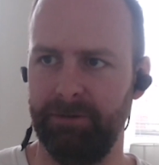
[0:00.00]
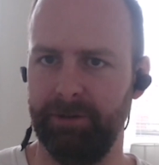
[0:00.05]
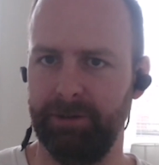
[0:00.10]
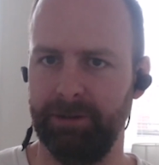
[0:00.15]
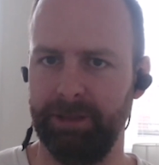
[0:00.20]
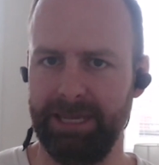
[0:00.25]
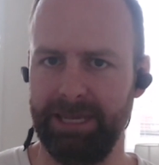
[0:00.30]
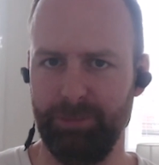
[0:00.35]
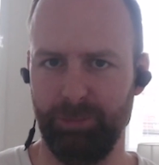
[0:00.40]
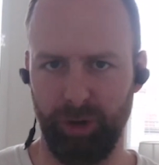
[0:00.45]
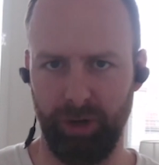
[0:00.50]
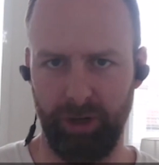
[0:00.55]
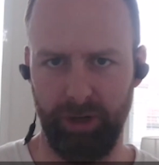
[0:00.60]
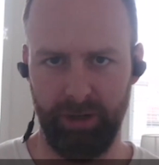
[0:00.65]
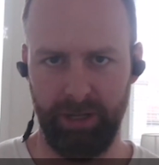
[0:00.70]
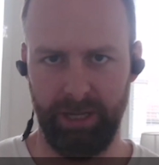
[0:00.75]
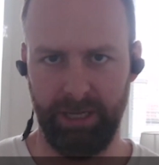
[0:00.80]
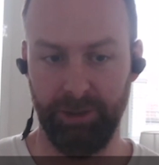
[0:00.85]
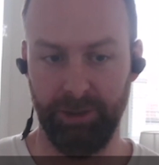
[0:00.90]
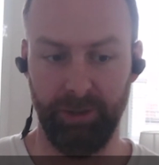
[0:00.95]
Libra
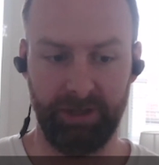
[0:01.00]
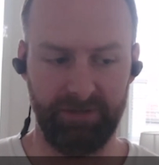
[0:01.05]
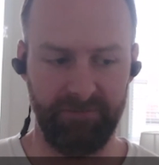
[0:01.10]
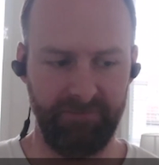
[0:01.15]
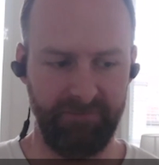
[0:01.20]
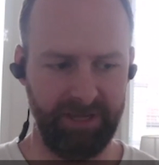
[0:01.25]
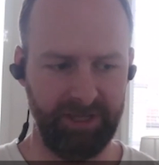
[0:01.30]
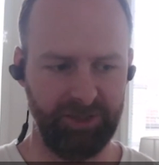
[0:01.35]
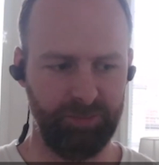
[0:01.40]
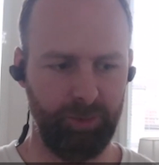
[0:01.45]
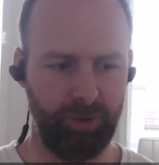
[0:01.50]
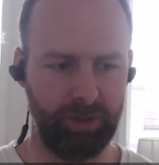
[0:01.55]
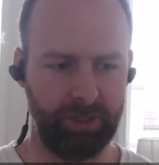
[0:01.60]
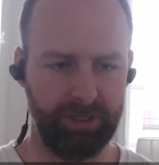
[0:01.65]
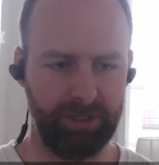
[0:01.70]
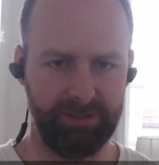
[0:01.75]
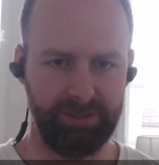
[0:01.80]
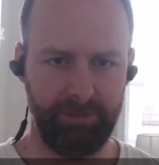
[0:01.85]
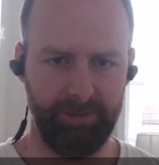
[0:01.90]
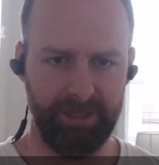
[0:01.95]
and you look at Facebook
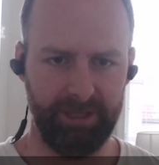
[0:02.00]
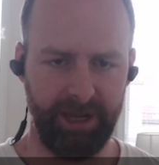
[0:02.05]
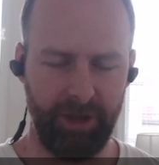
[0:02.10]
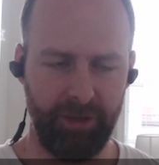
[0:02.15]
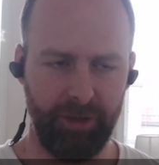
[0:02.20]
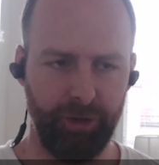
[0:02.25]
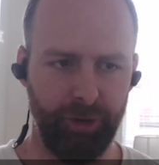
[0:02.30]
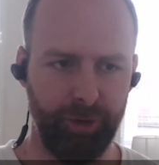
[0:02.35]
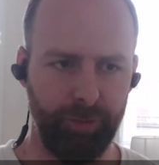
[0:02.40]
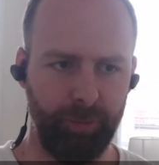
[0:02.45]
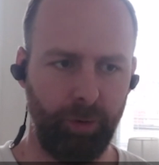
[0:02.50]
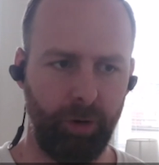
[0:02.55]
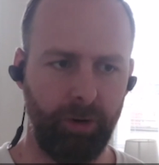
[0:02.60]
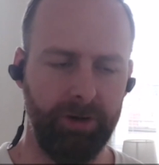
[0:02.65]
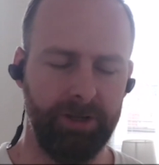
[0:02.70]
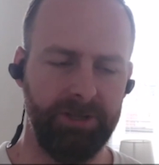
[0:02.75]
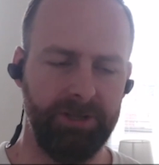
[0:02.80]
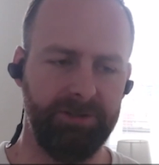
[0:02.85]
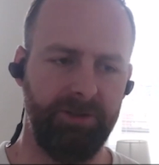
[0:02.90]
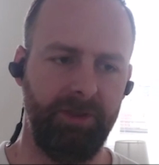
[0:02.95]
and some of the other
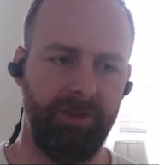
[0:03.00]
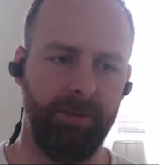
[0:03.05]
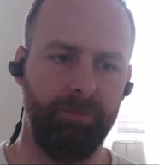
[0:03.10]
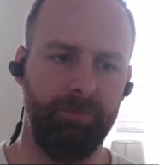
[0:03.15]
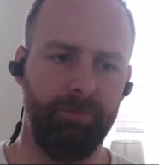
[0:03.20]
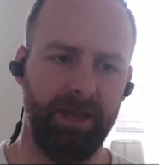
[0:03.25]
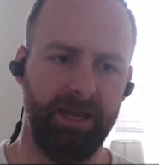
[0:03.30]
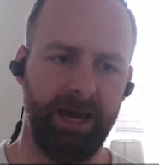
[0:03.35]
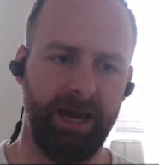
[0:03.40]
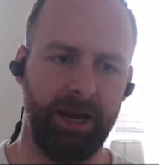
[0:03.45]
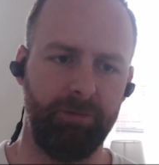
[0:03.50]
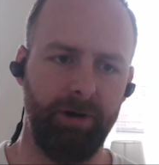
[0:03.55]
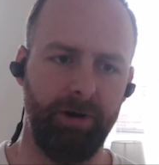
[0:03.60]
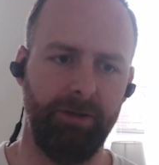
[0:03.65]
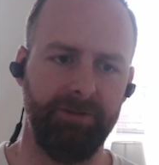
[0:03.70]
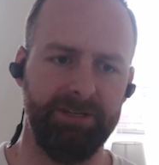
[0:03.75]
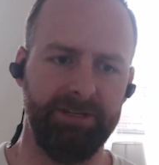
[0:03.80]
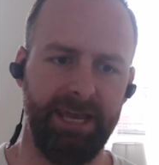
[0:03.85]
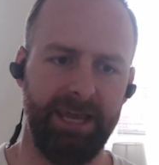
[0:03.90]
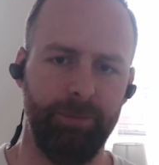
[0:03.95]
parties that they got
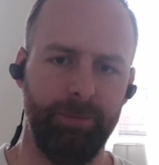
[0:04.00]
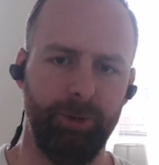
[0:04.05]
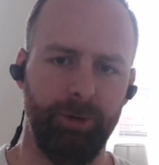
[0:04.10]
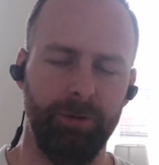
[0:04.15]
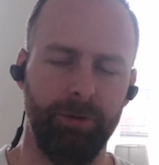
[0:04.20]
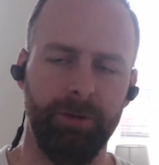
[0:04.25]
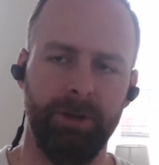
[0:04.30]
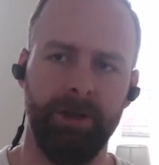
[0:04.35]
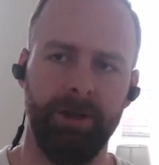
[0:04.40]
around the table,